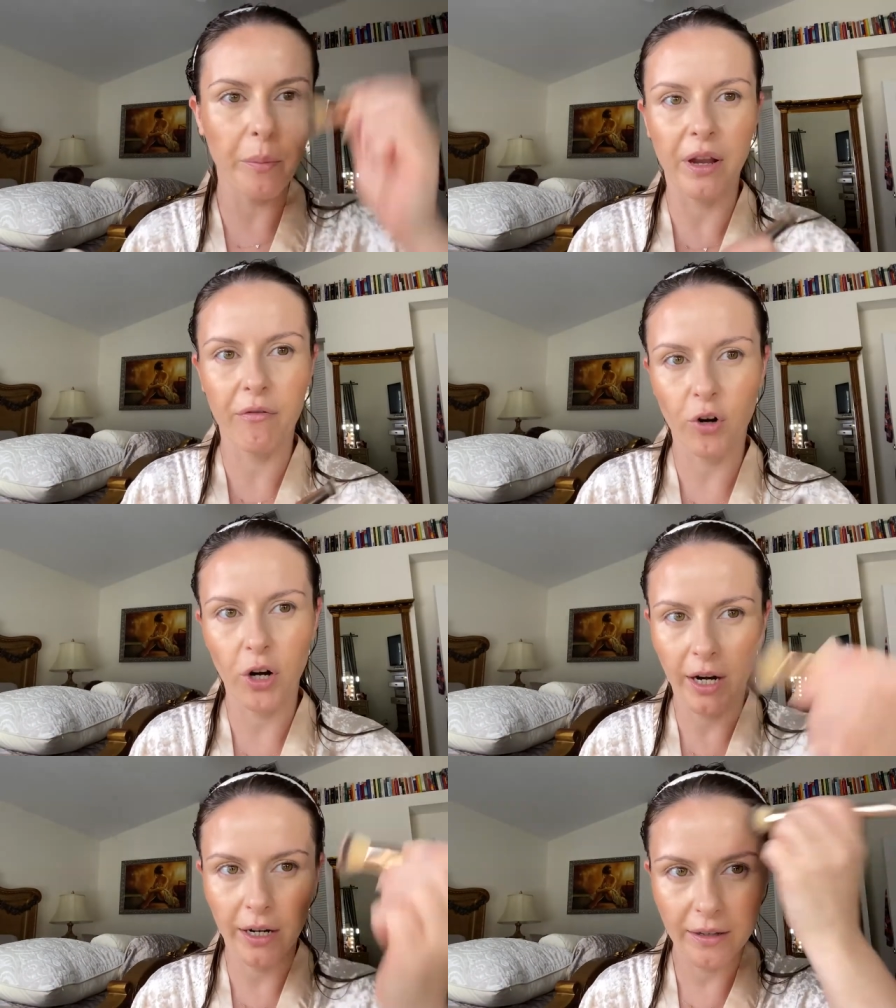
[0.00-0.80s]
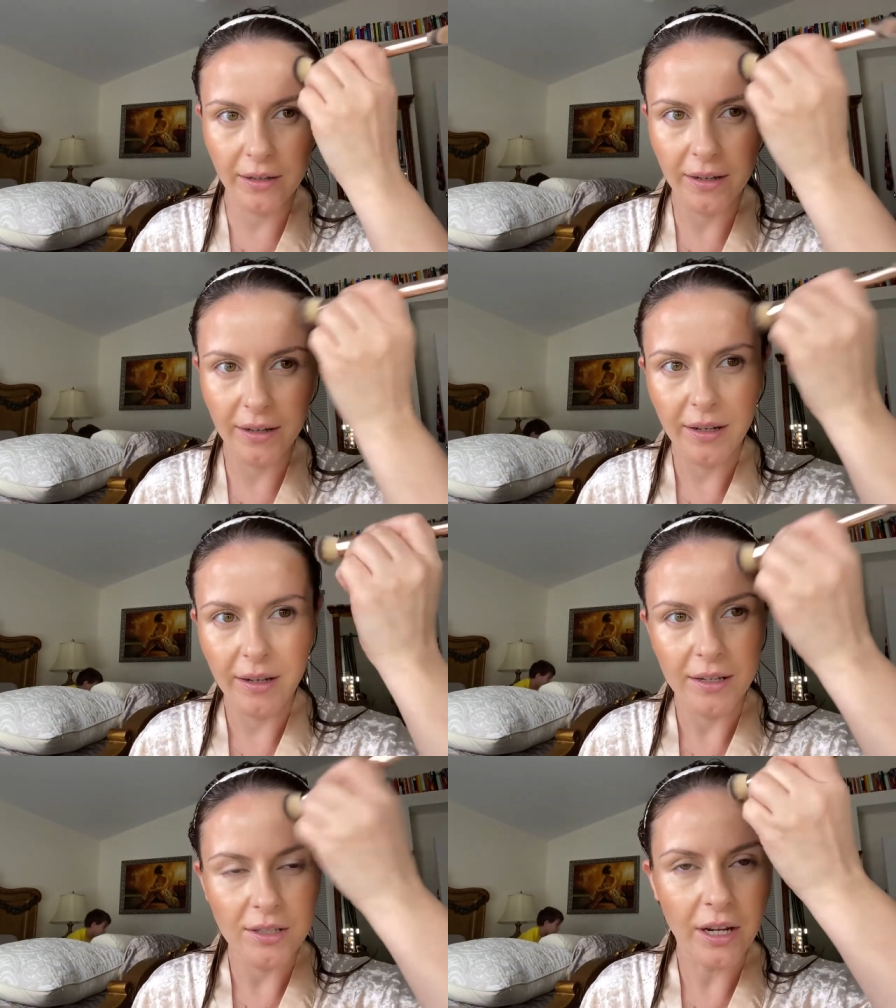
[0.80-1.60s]
big forehead,
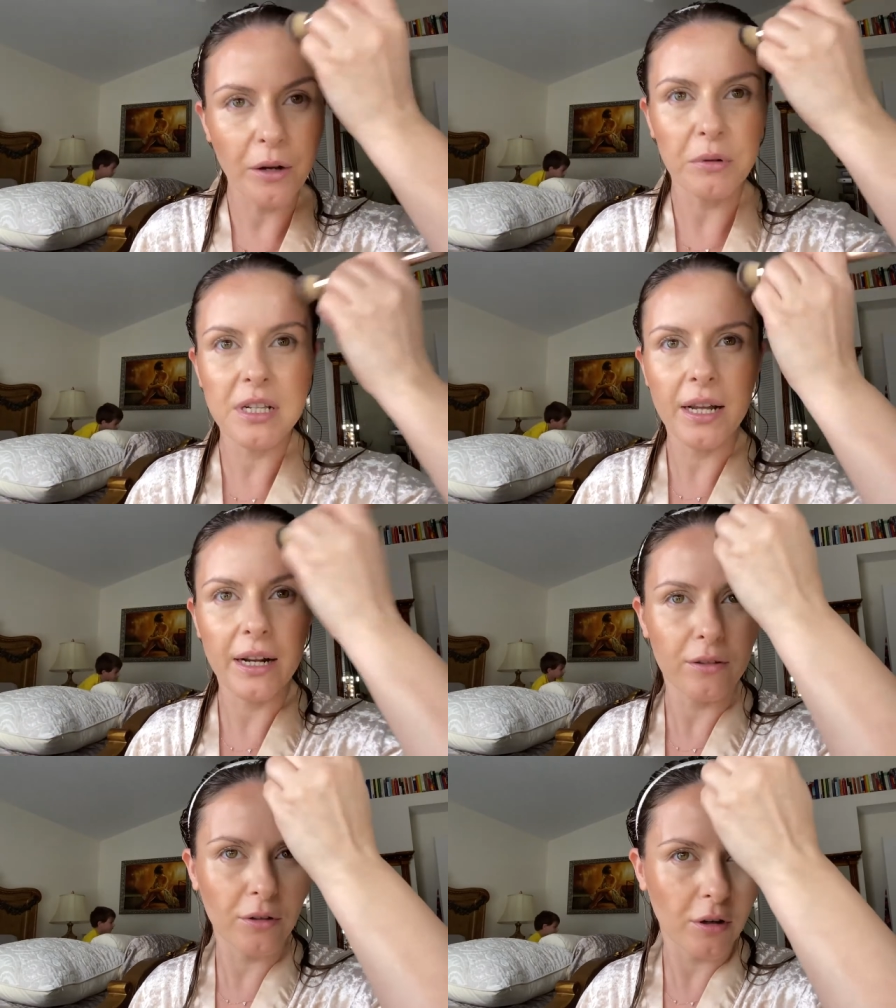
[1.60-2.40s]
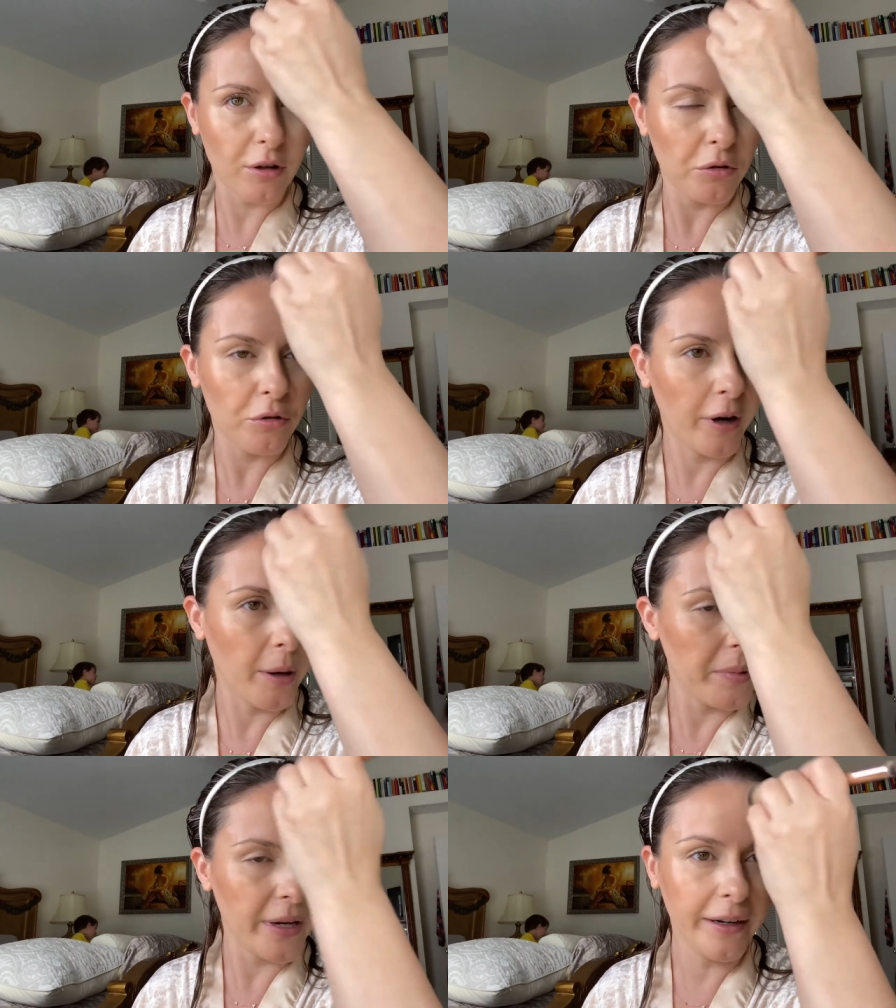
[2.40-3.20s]
so I always like to contour
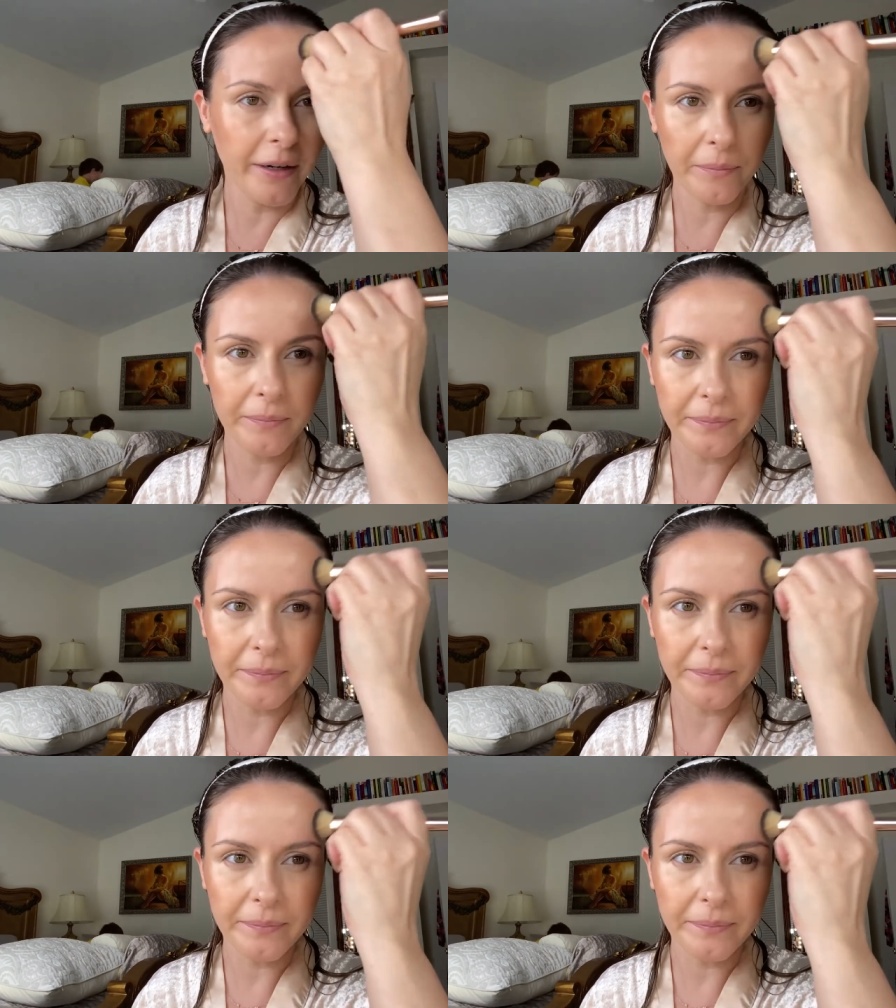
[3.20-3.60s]
up here.